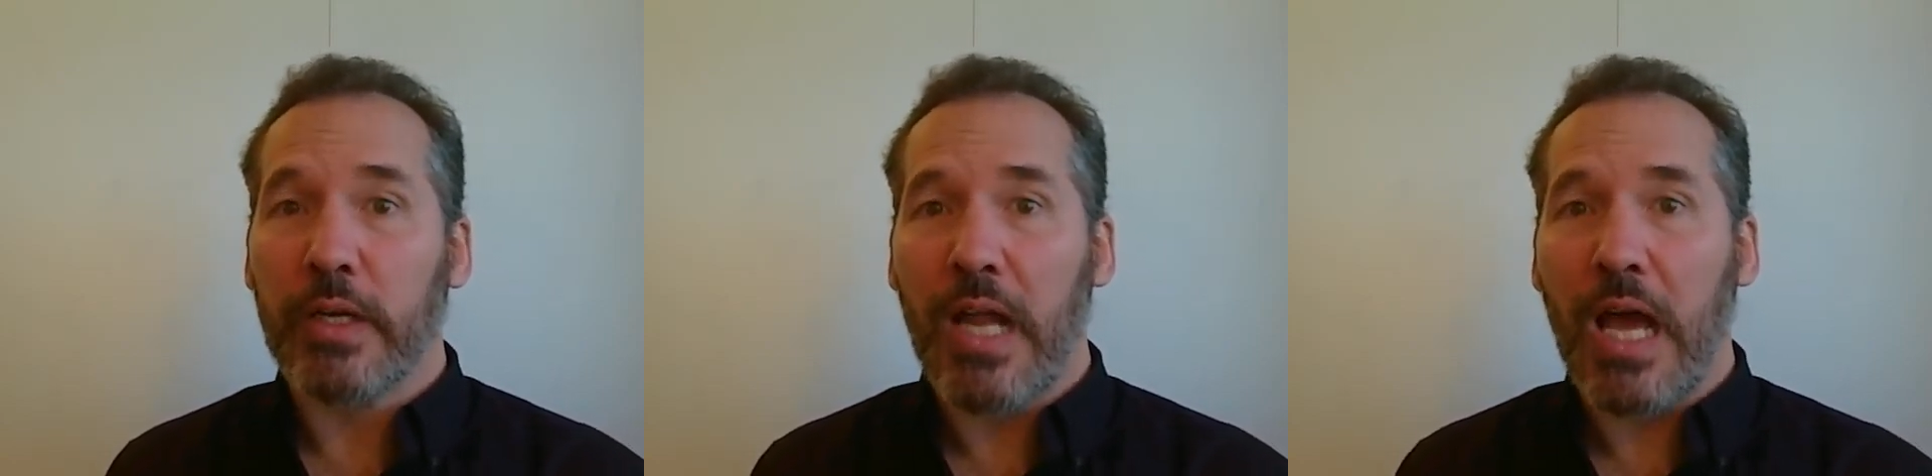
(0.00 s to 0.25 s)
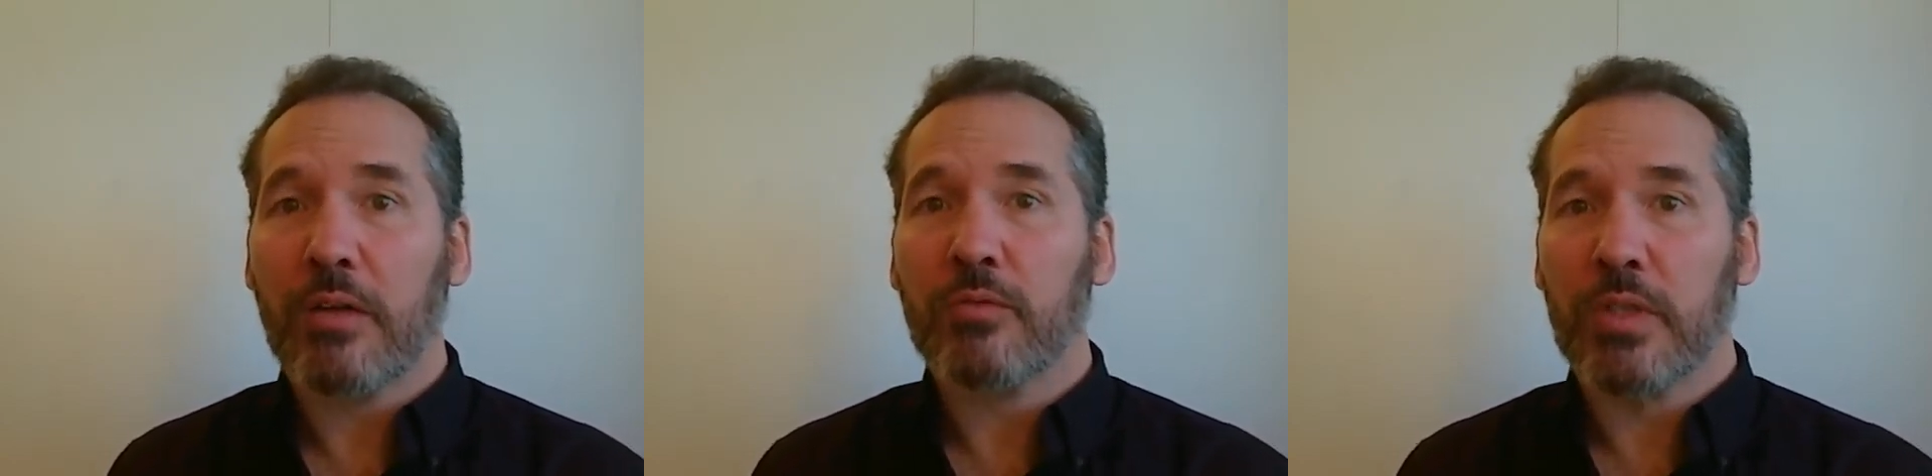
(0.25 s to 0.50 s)

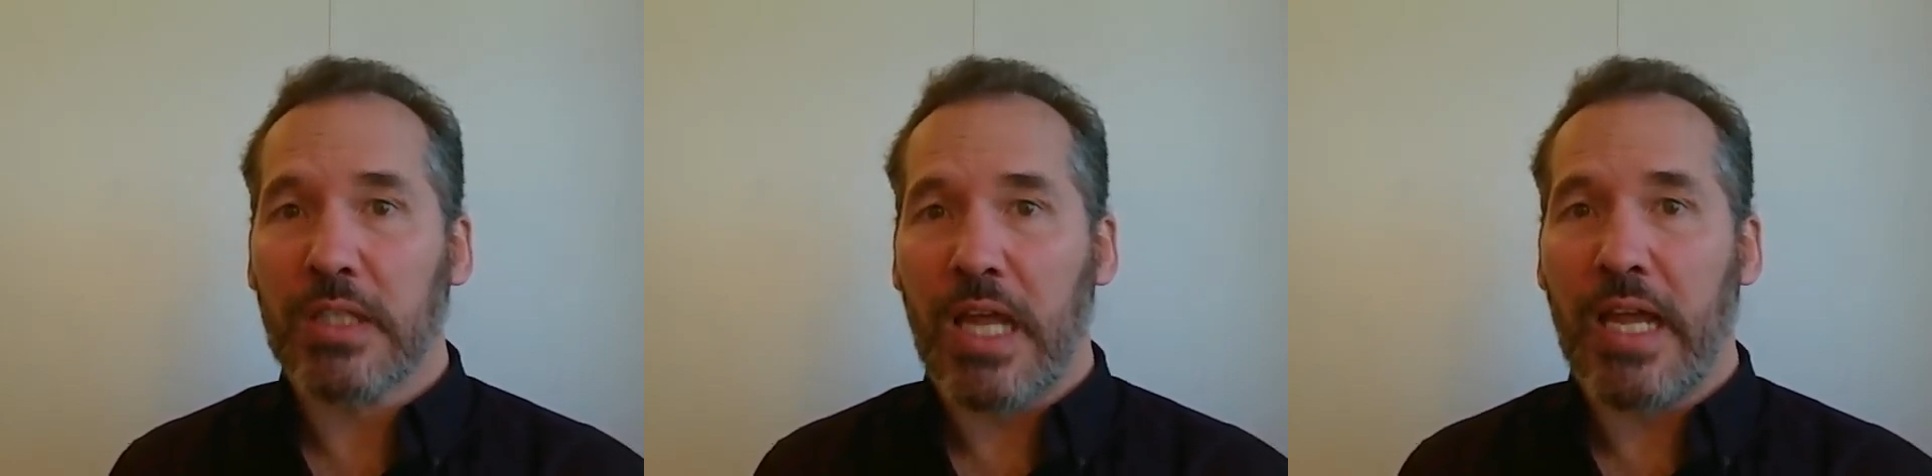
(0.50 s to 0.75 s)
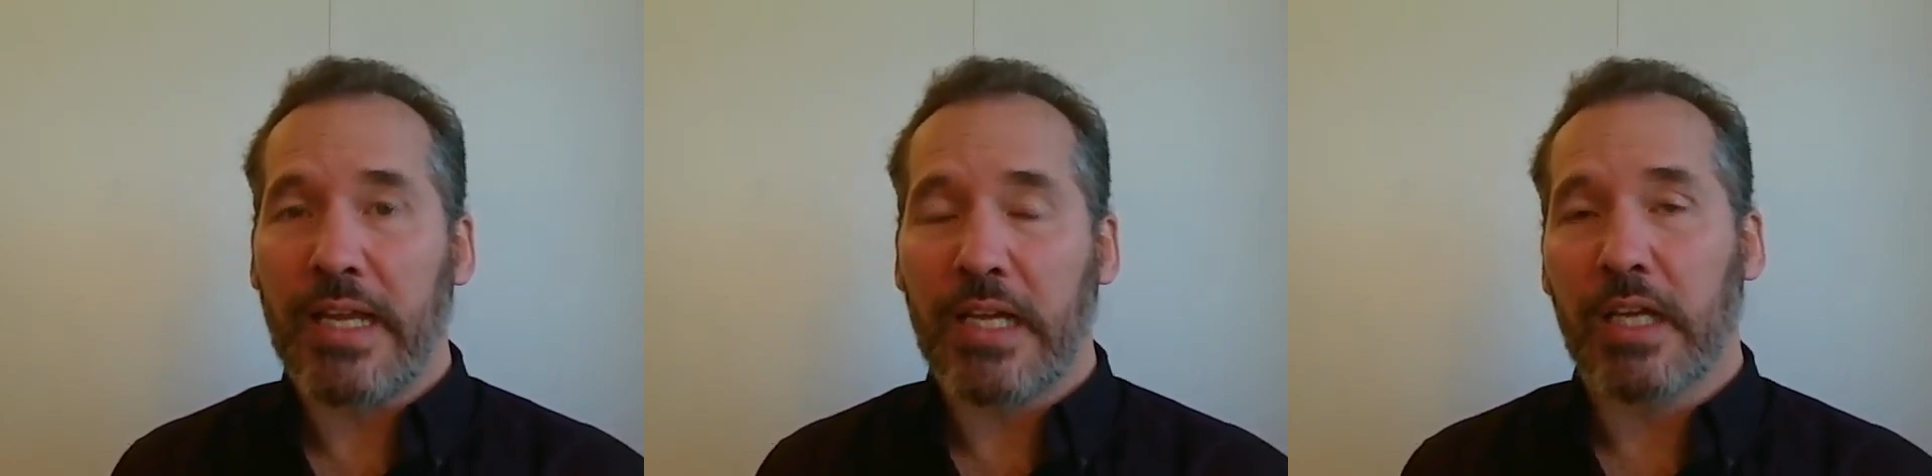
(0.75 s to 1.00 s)
not
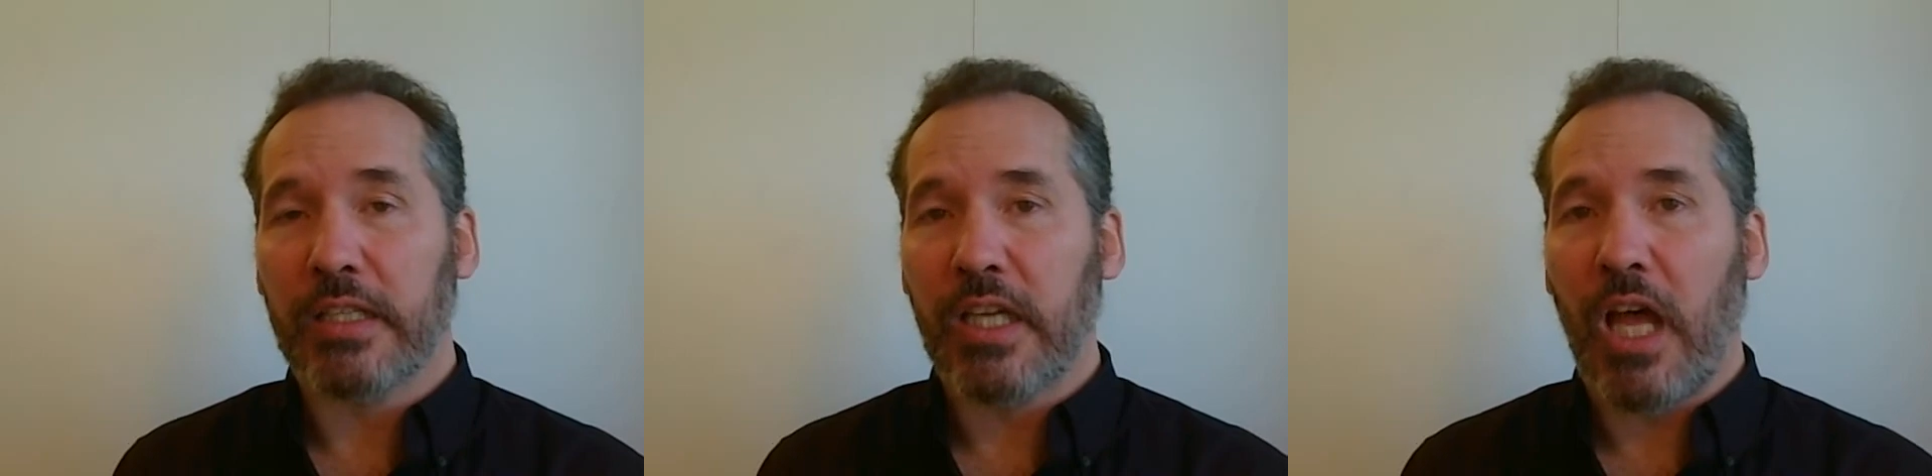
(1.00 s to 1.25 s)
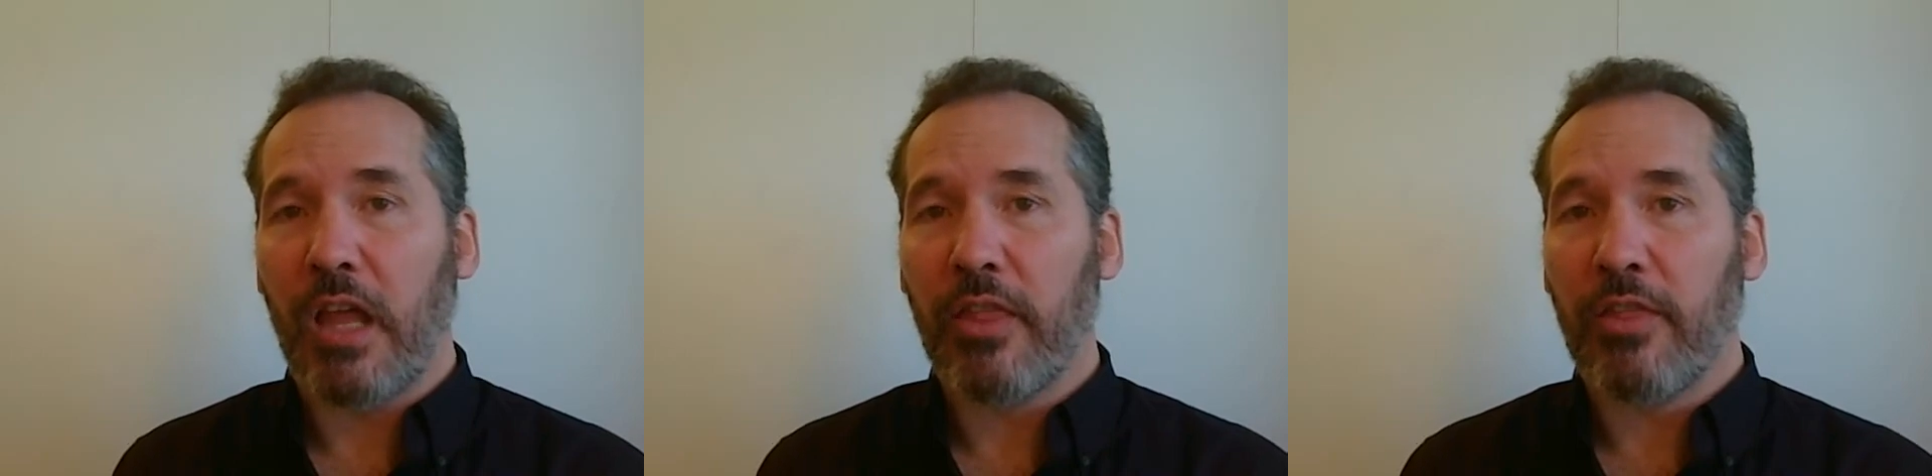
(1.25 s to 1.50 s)
relying on
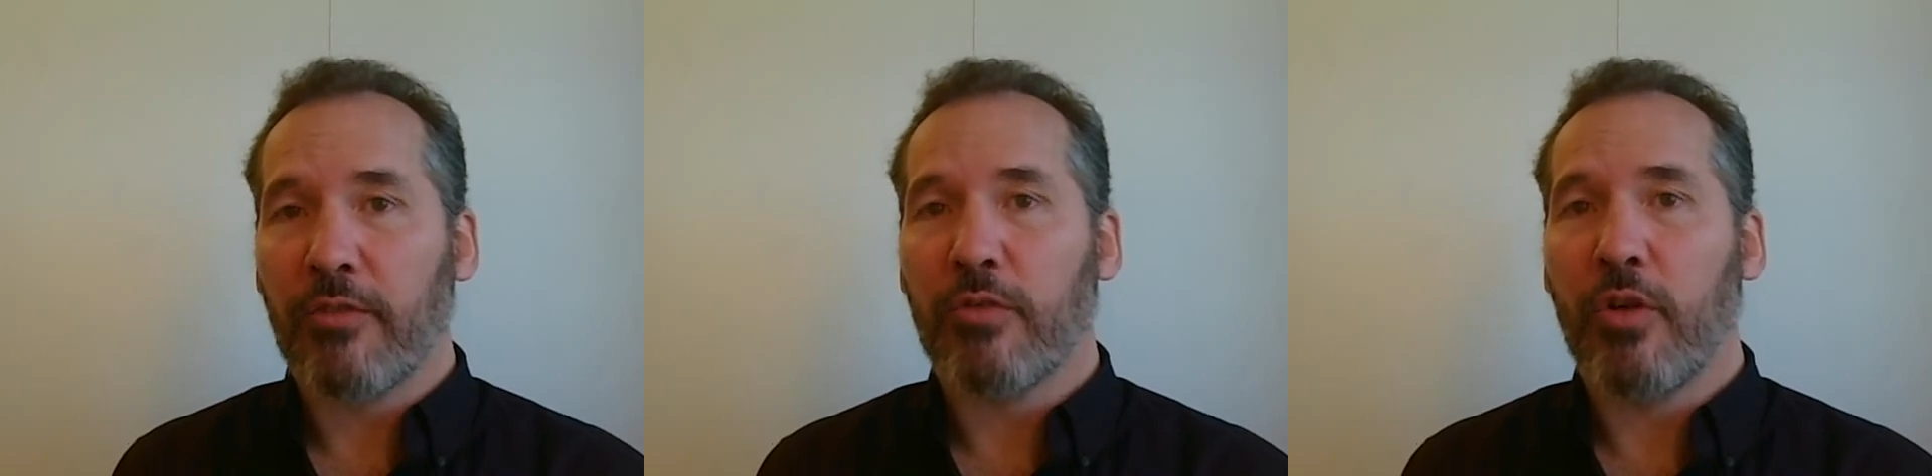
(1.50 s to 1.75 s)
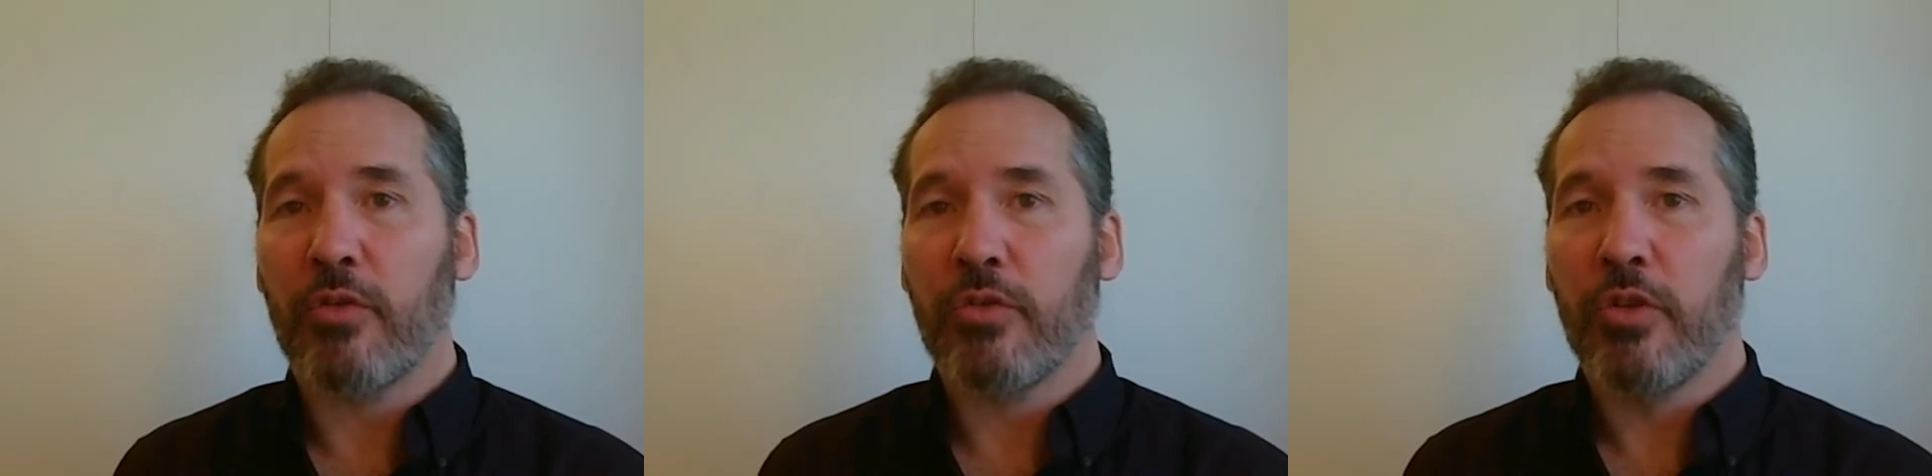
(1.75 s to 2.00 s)

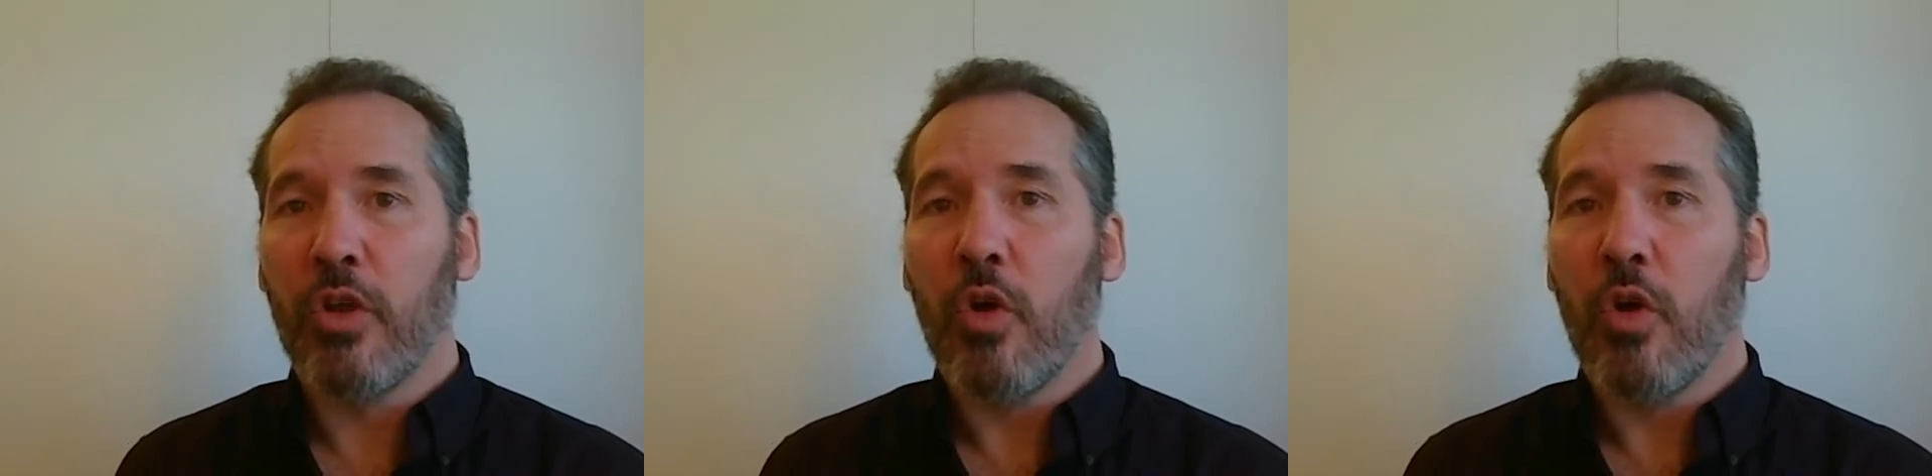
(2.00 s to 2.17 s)
cutthroat